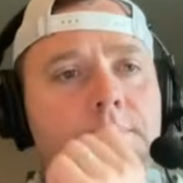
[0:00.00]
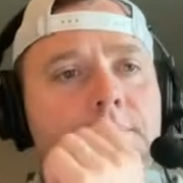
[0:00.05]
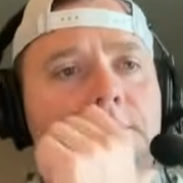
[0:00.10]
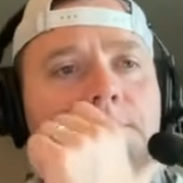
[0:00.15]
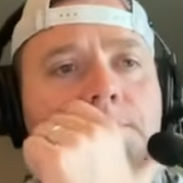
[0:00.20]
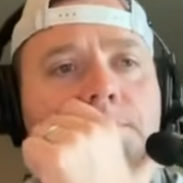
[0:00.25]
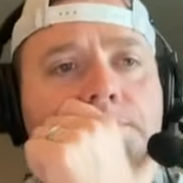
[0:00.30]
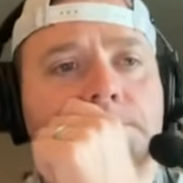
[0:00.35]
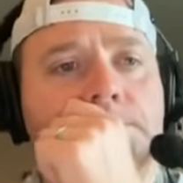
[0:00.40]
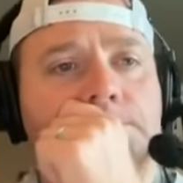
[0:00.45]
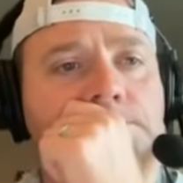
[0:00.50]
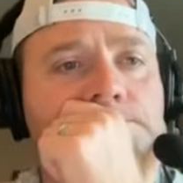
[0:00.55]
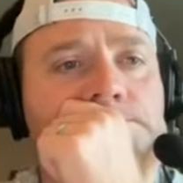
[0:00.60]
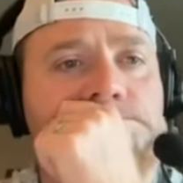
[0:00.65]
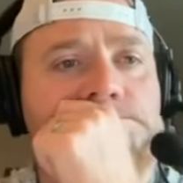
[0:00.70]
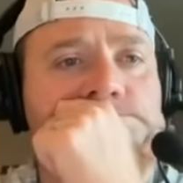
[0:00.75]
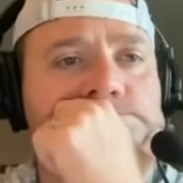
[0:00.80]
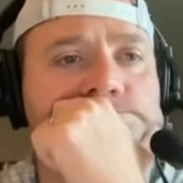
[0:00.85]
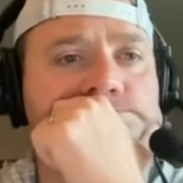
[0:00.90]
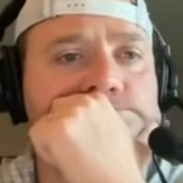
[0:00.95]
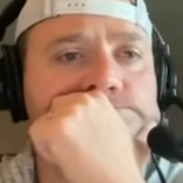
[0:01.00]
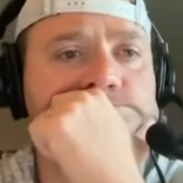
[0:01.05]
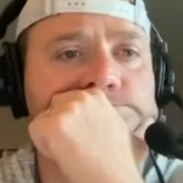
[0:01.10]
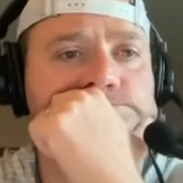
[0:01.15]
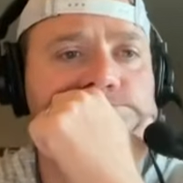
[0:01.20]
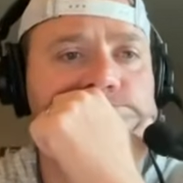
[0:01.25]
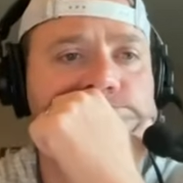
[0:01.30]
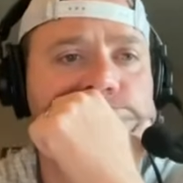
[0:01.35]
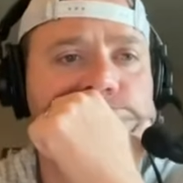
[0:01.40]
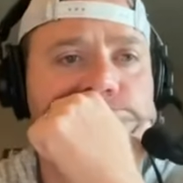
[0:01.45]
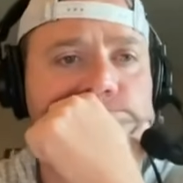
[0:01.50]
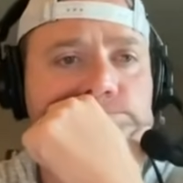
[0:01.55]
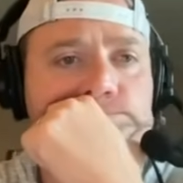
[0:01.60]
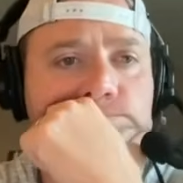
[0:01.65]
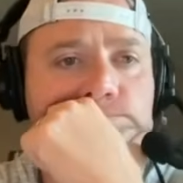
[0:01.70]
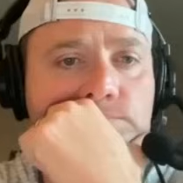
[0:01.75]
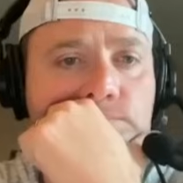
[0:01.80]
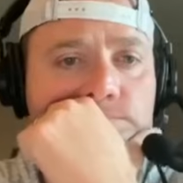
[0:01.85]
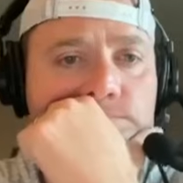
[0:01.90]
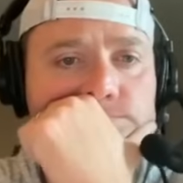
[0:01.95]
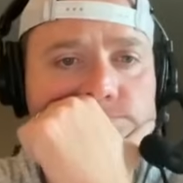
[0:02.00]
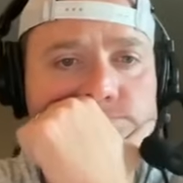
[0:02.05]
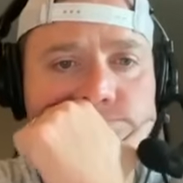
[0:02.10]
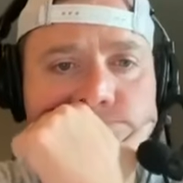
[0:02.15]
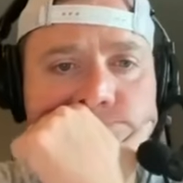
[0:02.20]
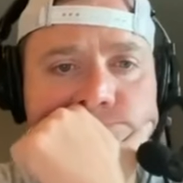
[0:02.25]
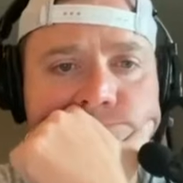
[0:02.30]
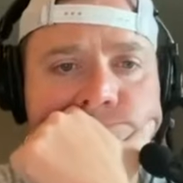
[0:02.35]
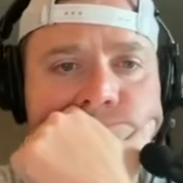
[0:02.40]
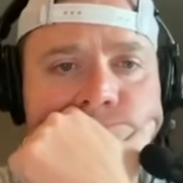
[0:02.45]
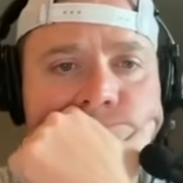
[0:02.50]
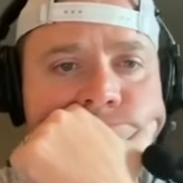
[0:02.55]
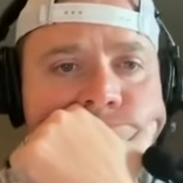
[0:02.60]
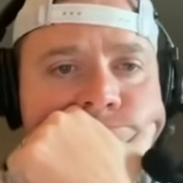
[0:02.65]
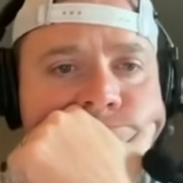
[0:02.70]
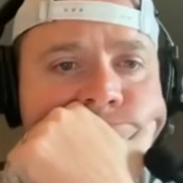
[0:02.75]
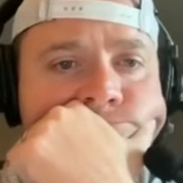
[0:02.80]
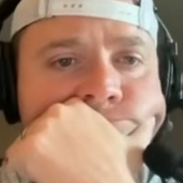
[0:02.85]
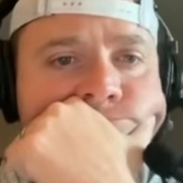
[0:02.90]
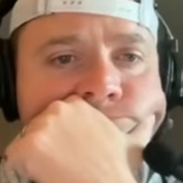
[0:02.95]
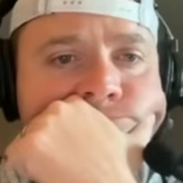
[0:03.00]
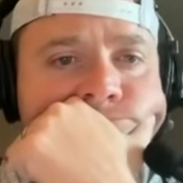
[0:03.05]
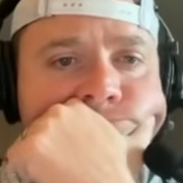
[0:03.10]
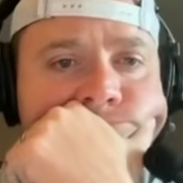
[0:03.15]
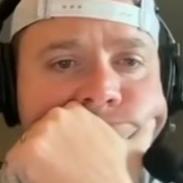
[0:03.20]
No words are spoken by the person on screen.